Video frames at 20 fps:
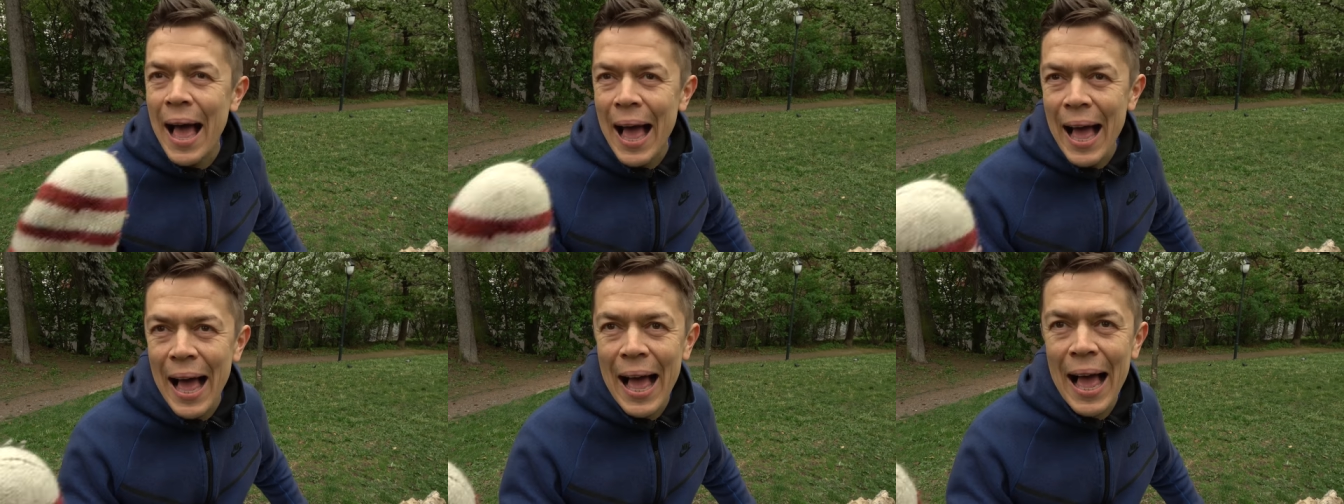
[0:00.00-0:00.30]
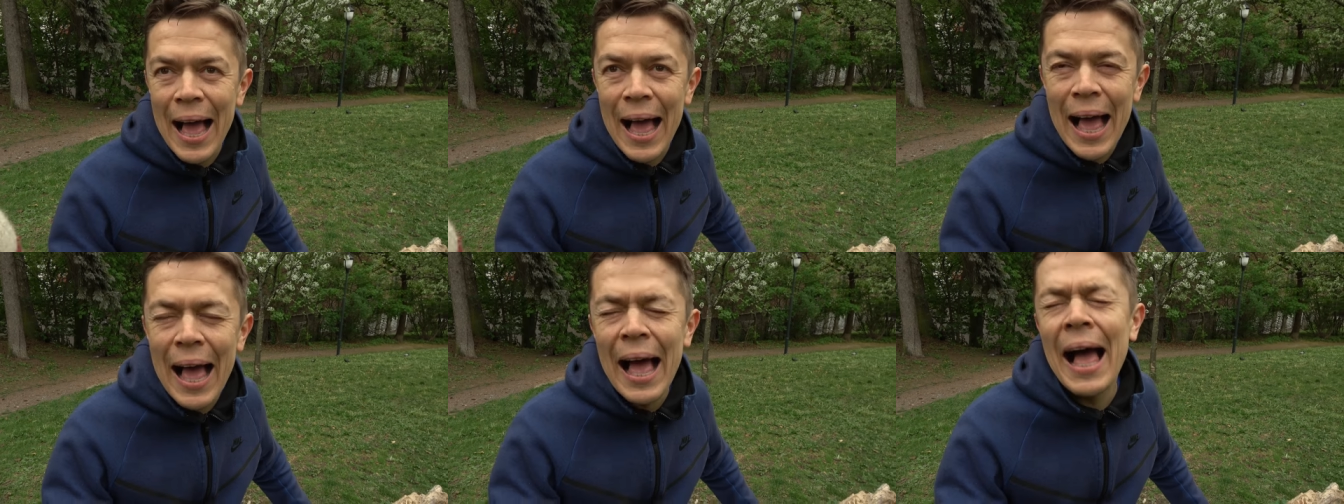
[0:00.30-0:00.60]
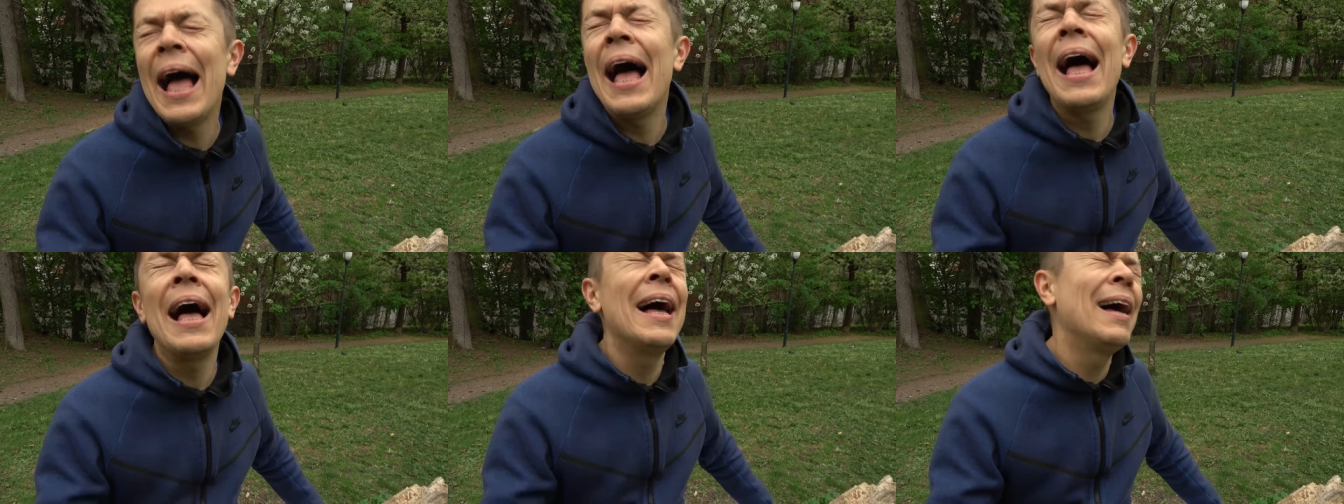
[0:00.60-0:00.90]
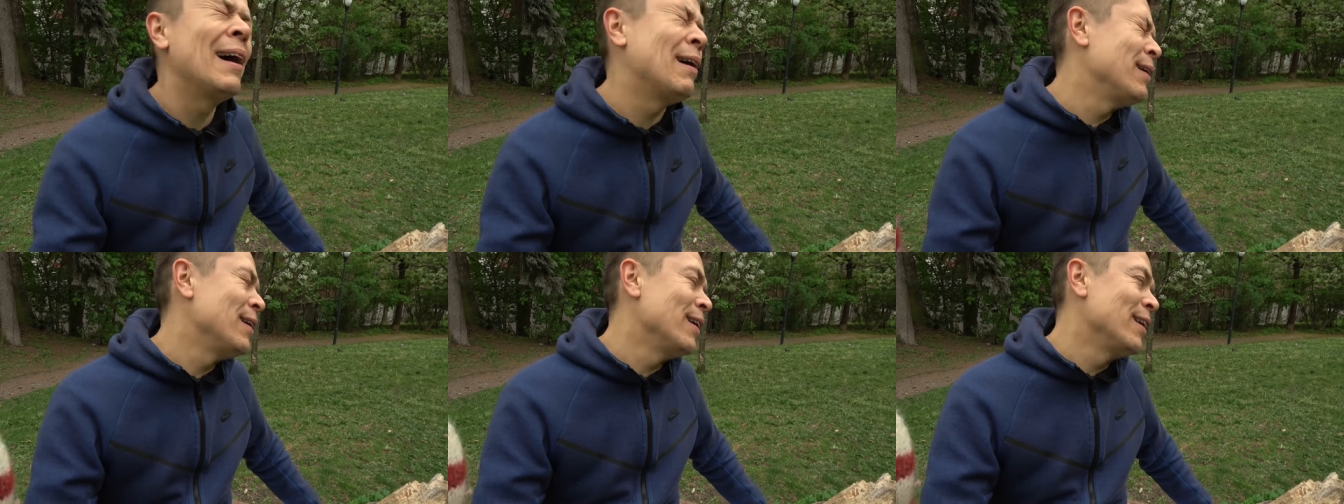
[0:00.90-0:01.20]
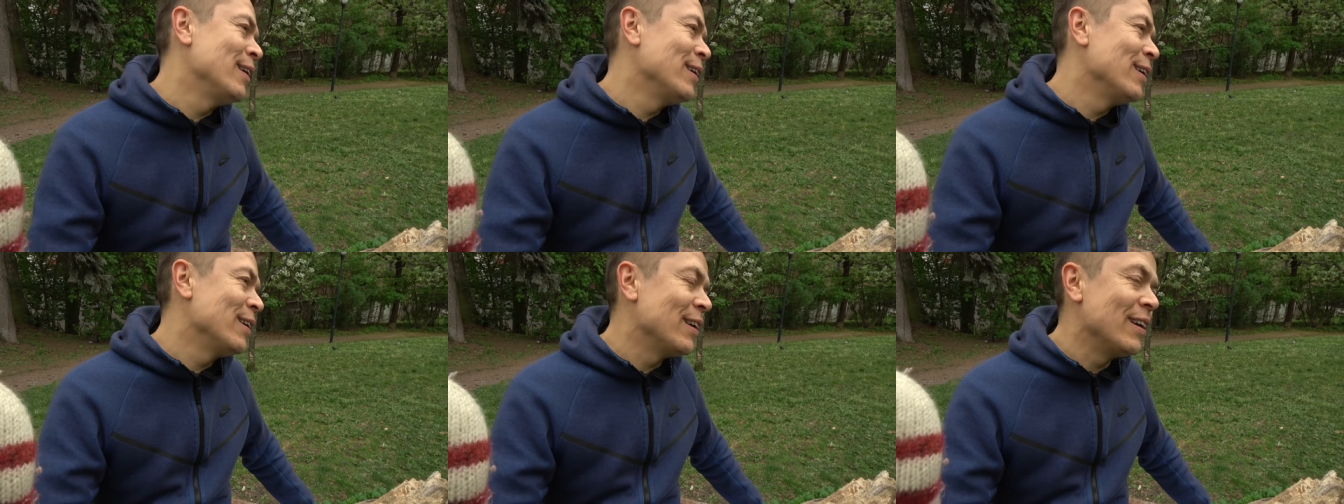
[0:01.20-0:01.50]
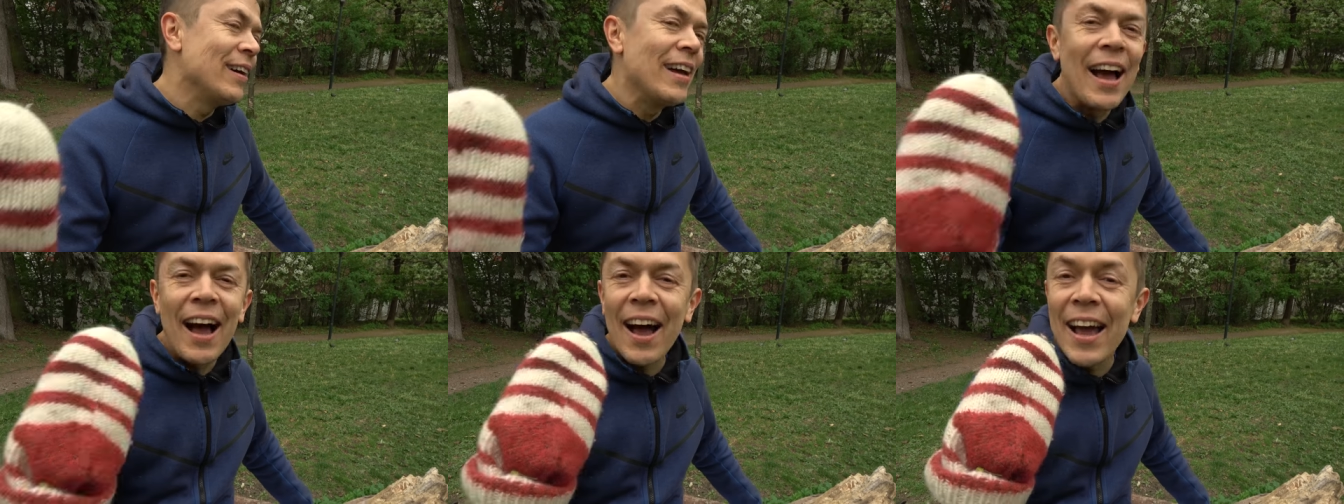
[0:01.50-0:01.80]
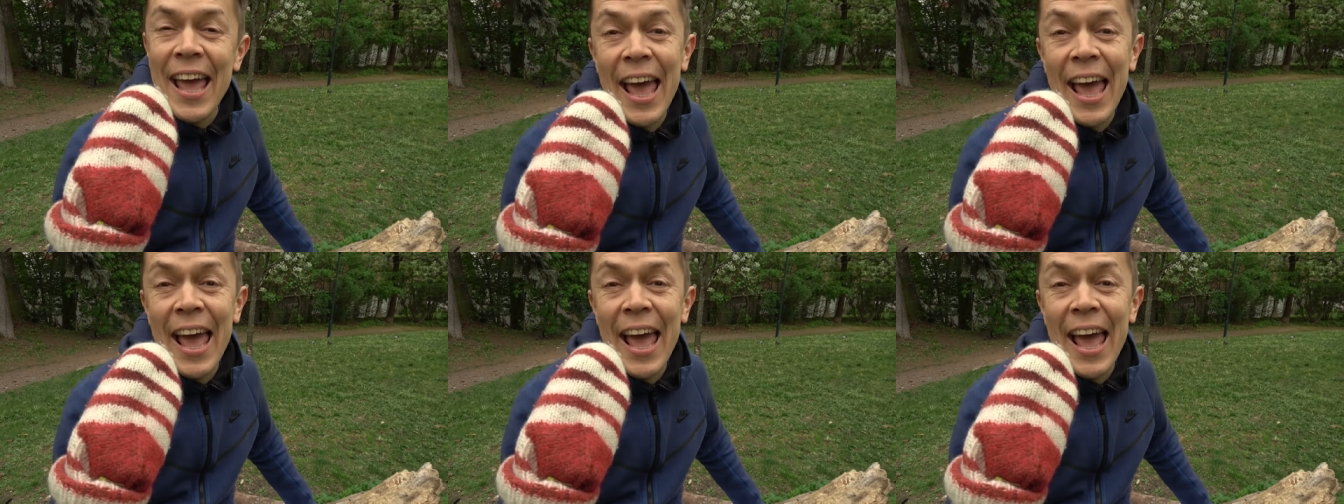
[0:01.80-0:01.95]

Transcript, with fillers: Ah, ah.